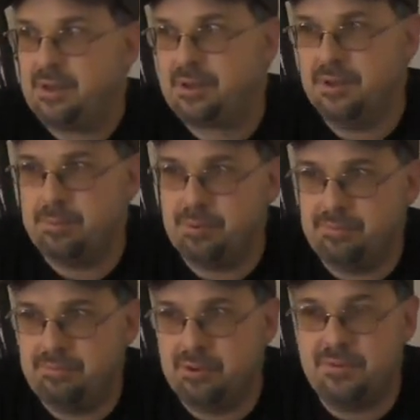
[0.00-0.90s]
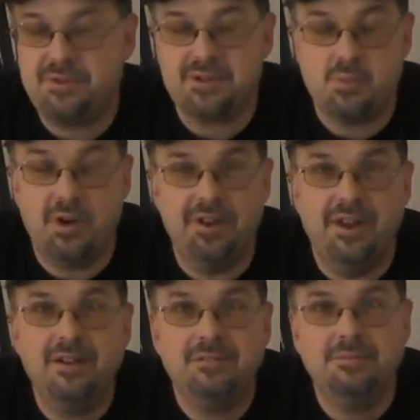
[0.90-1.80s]
going to prove it to us one
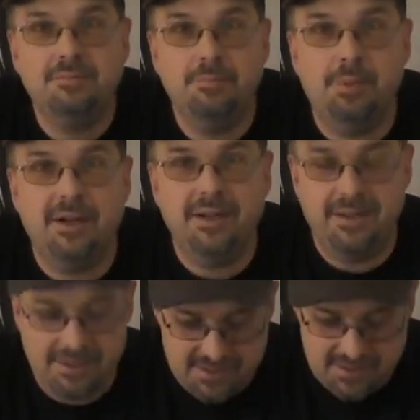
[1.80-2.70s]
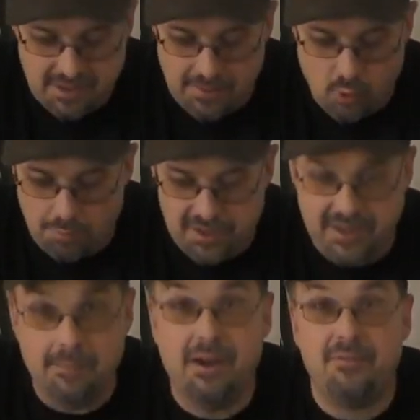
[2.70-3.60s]
day, but it won't be
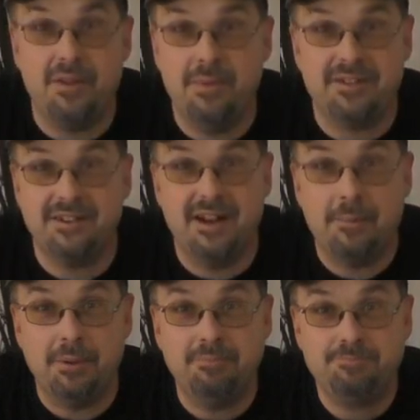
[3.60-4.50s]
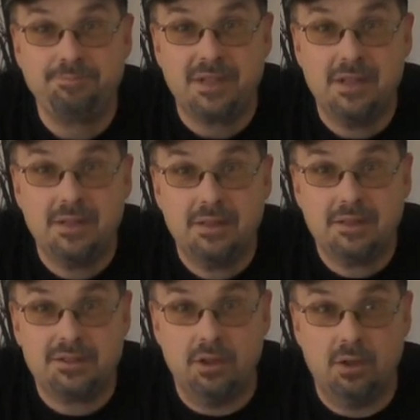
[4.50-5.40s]
EMF that makes it happen.
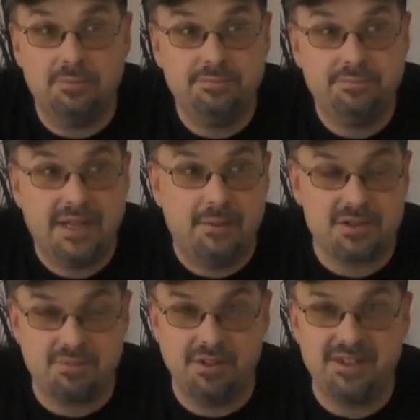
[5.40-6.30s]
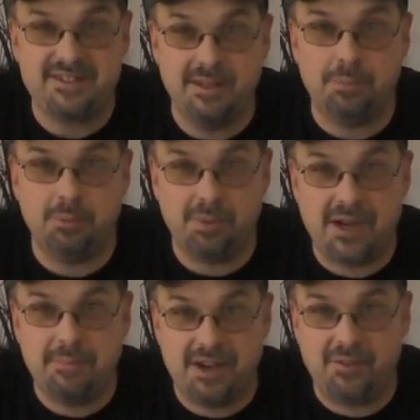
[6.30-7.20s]
So that was really simple,
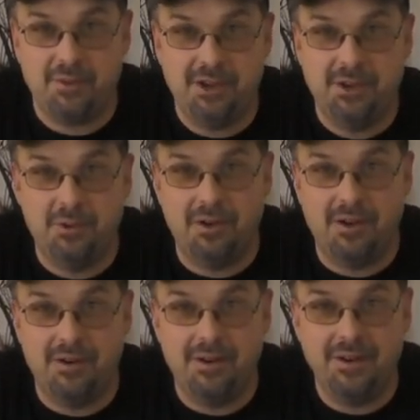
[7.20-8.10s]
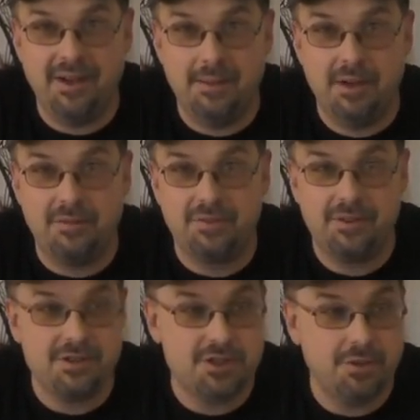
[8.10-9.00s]
pragmatic video on EMF,
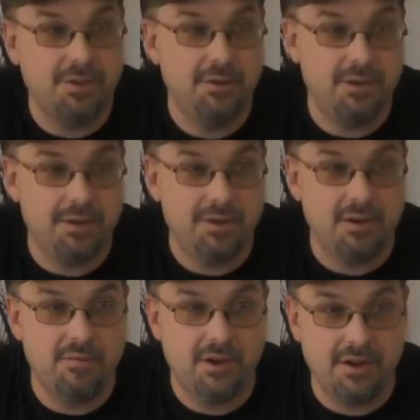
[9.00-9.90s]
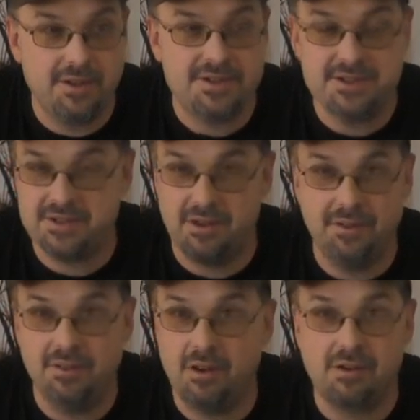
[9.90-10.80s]
just showing you that there are variances on
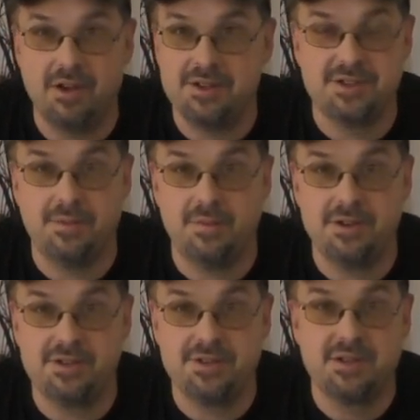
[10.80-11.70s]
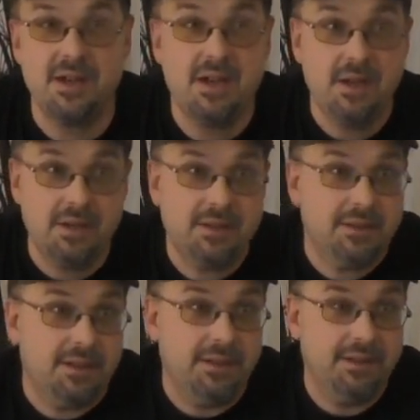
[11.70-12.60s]
all kinds of devices
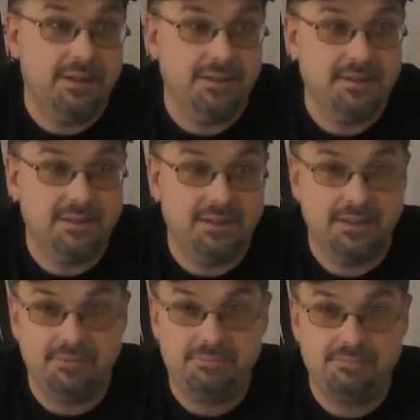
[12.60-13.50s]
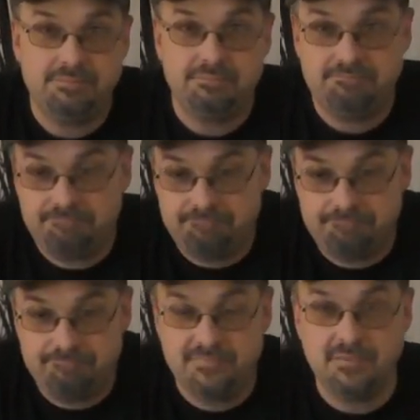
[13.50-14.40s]
and the
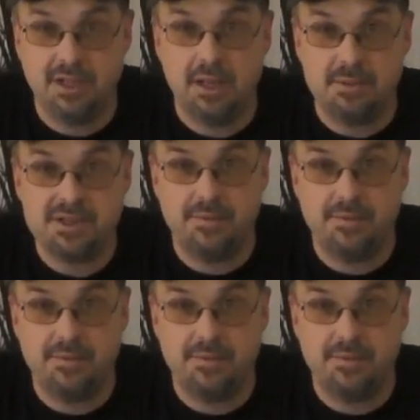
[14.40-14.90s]
limits